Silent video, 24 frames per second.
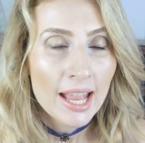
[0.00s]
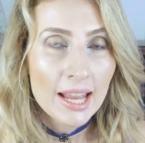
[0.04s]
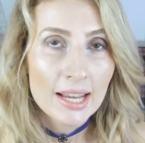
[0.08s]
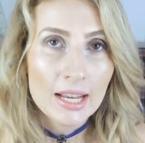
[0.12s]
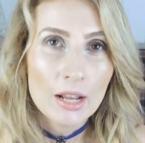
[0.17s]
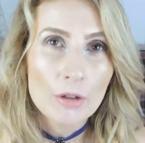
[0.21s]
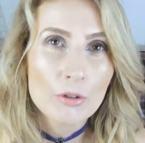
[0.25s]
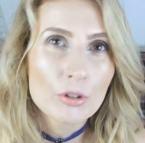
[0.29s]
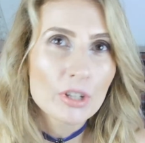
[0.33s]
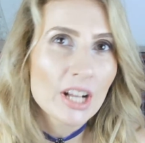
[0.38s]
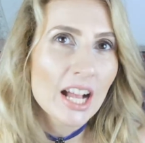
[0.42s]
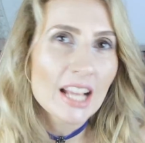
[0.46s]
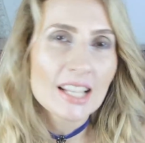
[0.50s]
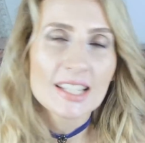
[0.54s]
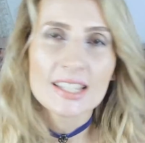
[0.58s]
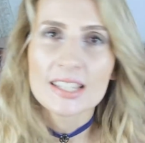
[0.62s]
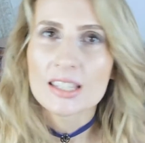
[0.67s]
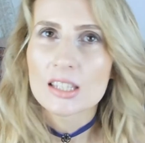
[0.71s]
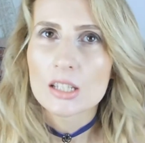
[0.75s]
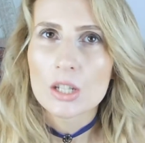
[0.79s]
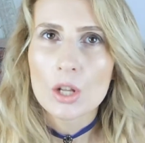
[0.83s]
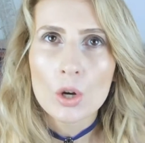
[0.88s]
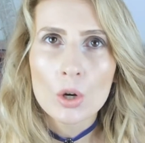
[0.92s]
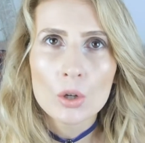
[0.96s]
Now, you
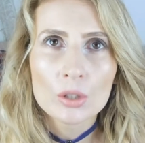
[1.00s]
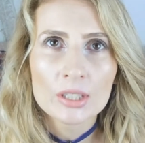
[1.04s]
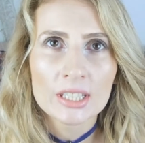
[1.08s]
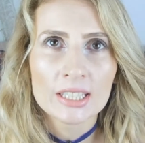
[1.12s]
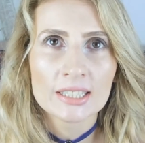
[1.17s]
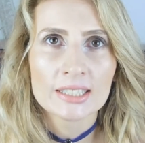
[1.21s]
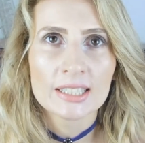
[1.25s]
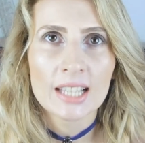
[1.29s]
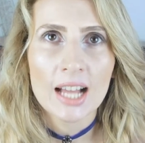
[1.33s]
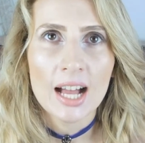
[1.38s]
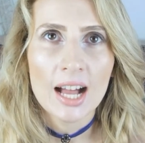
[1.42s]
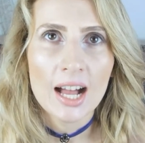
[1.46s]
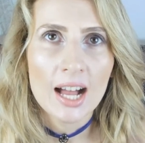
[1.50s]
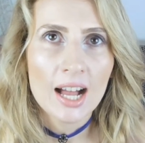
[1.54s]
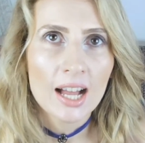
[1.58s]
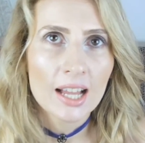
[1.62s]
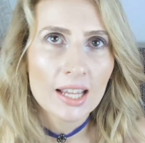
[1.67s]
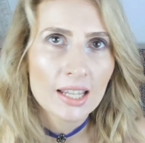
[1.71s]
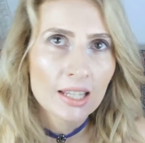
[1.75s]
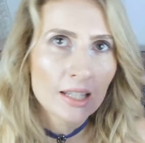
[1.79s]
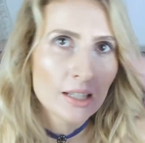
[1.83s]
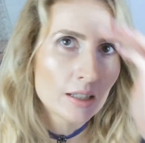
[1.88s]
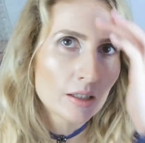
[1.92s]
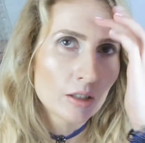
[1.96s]
guys know that
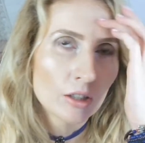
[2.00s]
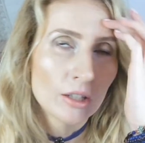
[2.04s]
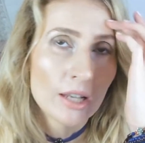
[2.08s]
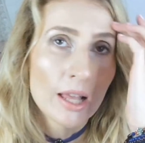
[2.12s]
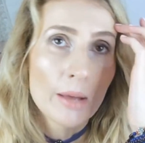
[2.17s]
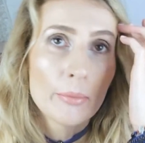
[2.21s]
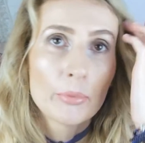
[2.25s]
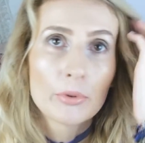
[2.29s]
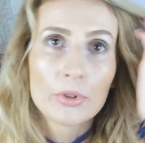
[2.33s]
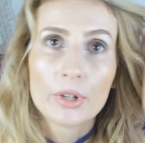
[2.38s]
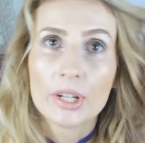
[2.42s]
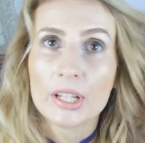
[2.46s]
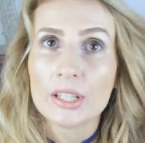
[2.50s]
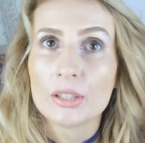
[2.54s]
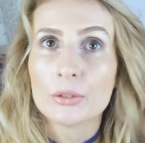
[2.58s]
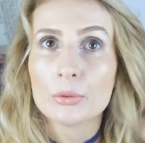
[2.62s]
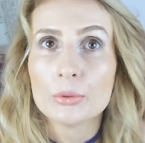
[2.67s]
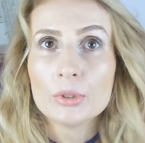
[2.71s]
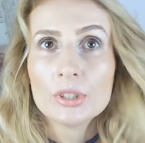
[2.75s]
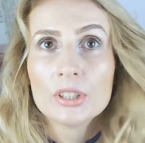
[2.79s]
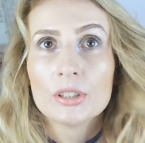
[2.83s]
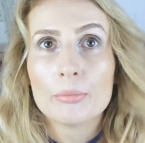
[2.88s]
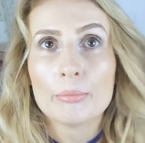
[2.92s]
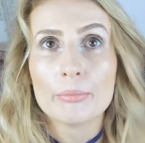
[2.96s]
I collaborate
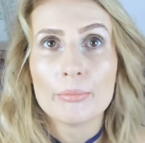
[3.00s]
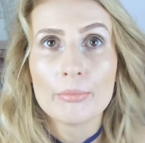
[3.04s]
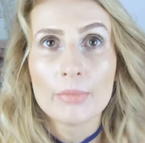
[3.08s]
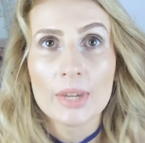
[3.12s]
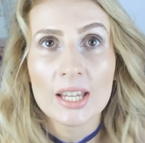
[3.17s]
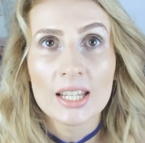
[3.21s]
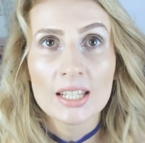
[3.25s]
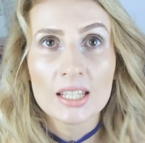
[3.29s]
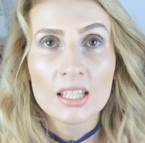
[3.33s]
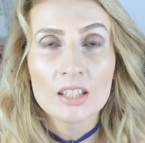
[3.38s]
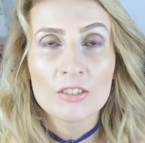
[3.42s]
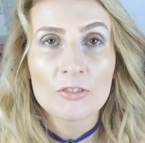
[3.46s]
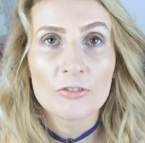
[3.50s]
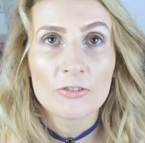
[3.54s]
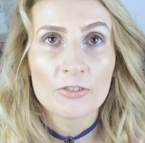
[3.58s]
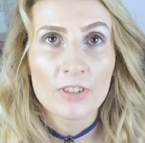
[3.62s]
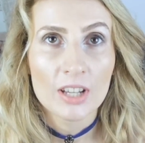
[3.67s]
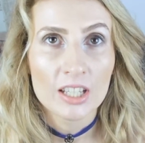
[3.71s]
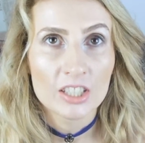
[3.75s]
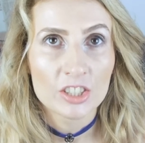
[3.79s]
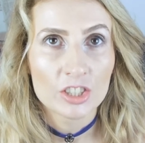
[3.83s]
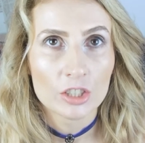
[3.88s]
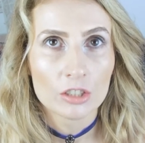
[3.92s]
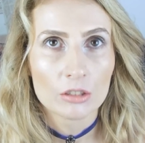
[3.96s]
with many
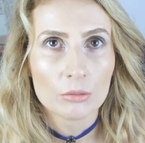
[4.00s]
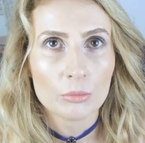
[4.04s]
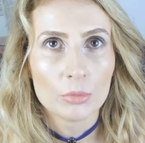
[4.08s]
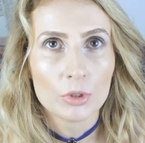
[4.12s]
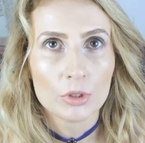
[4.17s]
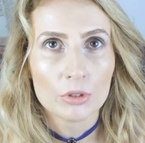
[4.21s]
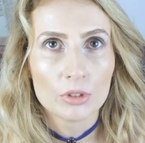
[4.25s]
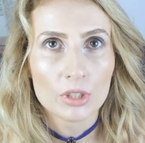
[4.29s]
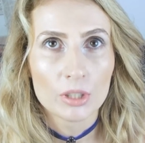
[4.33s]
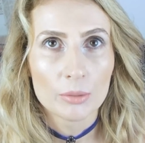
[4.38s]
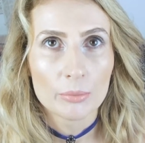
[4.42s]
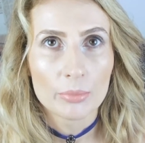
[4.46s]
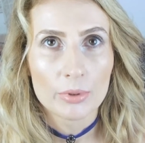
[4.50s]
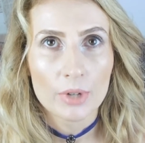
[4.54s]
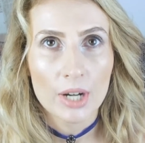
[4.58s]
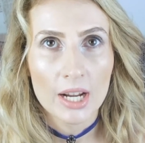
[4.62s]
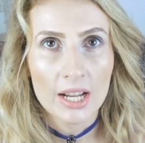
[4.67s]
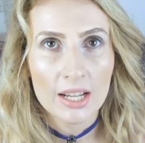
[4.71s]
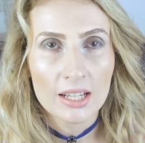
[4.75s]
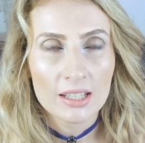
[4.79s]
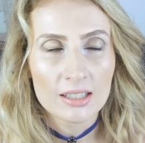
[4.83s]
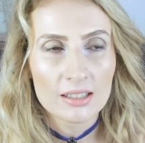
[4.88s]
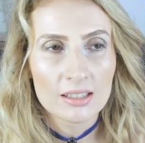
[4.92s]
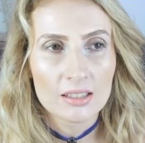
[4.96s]
fashion and beauty
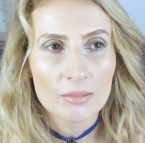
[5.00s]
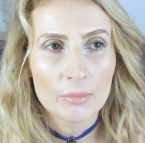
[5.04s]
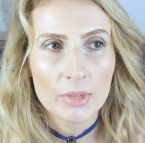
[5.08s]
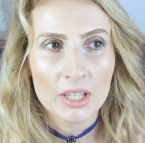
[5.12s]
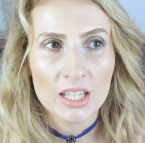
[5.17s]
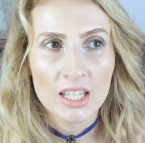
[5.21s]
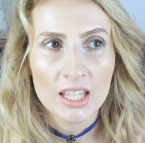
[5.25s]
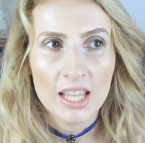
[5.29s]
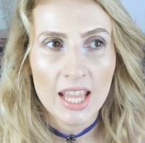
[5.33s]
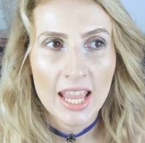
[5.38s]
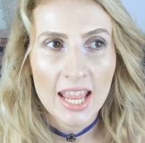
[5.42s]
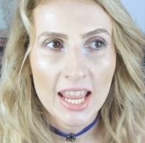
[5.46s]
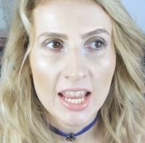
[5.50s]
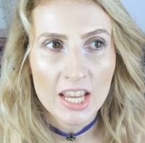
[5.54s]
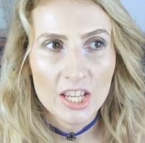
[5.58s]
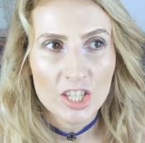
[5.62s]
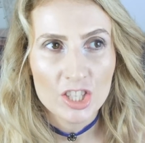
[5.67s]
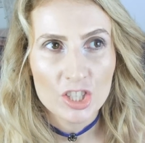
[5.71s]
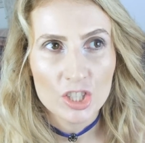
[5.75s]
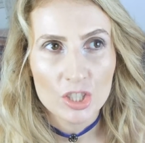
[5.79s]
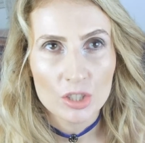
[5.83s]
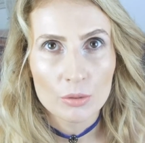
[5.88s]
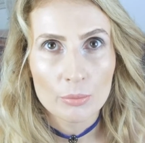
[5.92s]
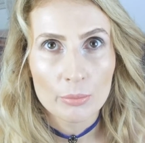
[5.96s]
brands, many
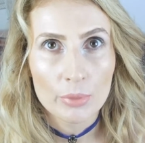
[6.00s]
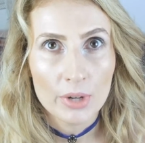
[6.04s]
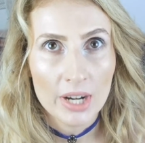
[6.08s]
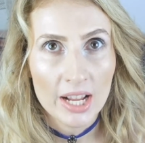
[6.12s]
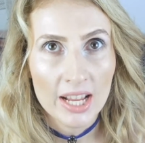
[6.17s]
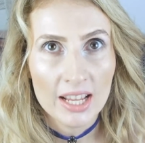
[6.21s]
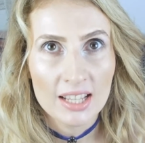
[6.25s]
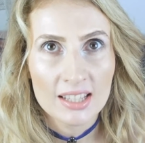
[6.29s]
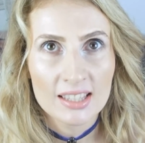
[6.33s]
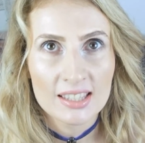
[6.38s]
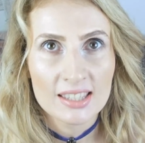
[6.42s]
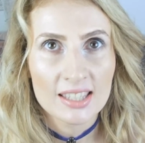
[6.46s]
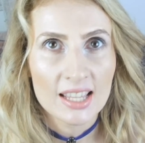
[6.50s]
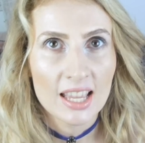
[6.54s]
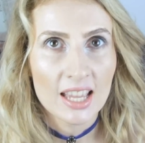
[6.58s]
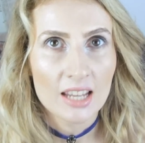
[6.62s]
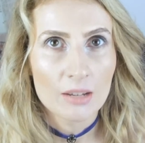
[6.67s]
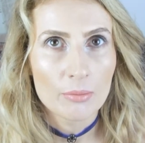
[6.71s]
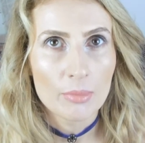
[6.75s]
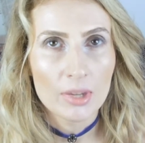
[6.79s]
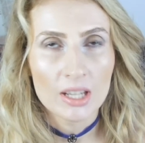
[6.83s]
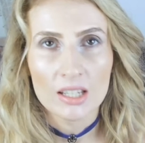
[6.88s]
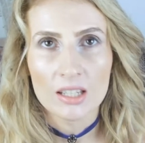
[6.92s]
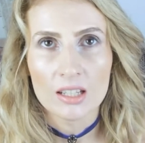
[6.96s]
Asian brands
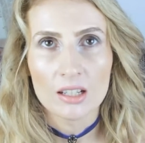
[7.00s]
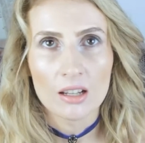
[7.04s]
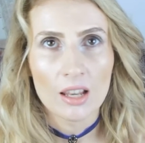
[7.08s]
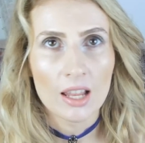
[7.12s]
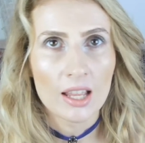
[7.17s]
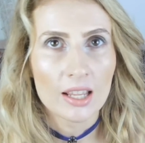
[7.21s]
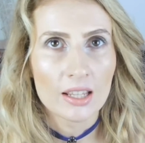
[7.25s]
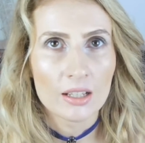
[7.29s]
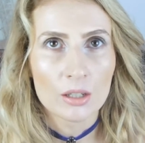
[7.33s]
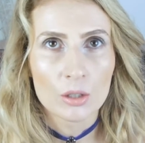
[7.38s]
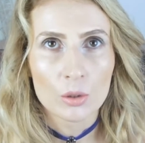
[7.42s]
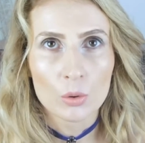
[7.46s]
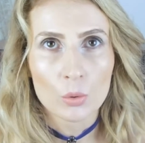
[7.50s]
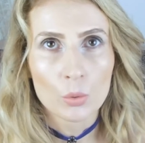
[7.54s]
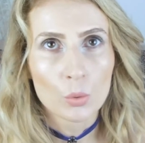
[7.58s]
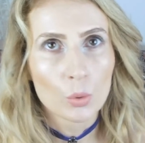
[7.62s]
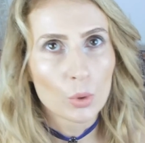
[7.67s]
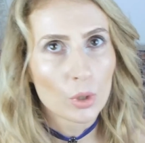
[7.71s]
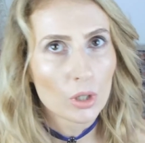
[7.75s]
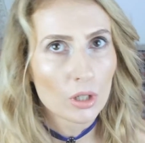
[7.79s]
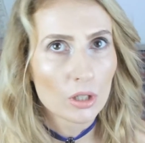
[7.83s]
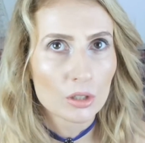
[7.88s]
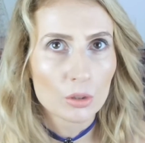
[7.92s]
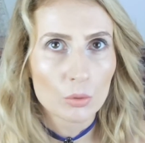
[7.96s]
and many like
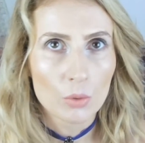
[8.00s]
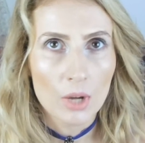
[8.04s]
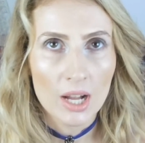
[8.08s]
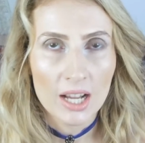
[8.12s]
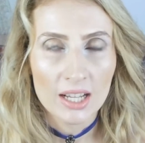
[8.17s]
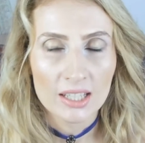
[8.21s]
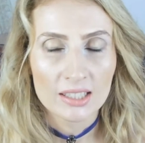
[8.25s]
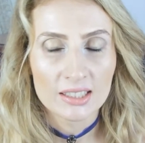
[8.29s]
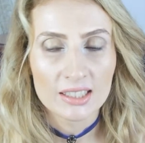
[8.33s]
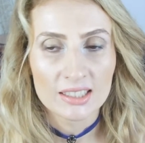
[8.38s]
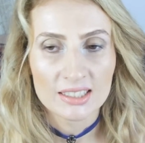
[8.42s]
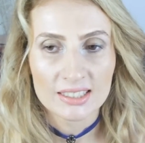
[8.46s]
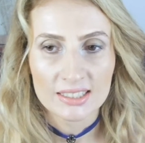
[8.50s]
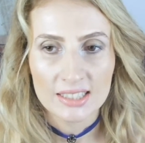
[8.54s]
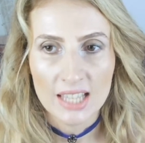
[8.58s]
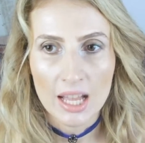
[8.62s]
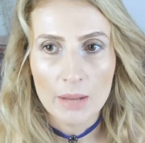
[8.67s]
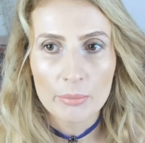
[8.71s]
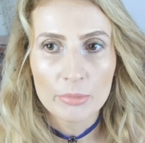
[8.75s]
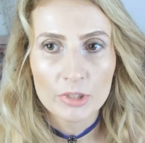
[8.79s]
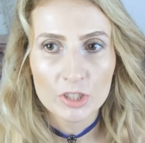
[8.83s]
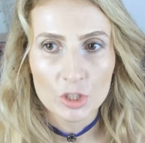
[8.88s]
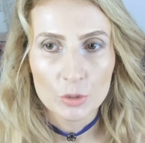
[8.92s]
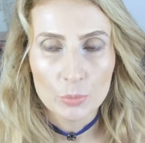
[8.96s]
worldwide
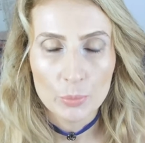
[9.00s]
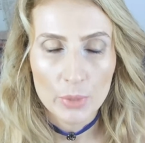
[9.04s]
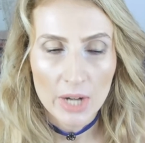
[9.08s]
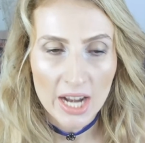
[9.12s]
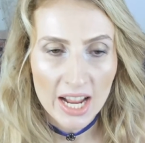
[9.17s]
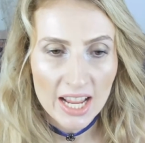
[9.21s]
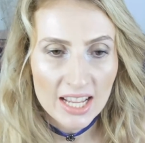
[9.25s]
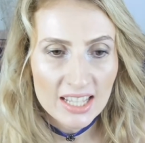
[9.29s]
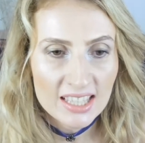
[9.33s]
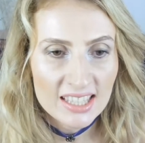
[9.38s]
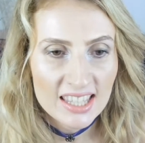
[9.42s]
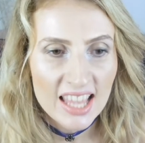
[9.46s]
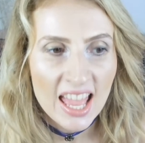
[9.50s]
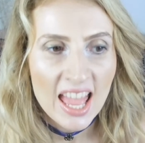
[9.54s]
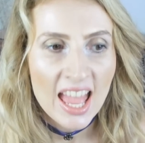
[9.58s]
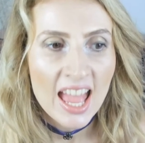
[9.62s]
established brands,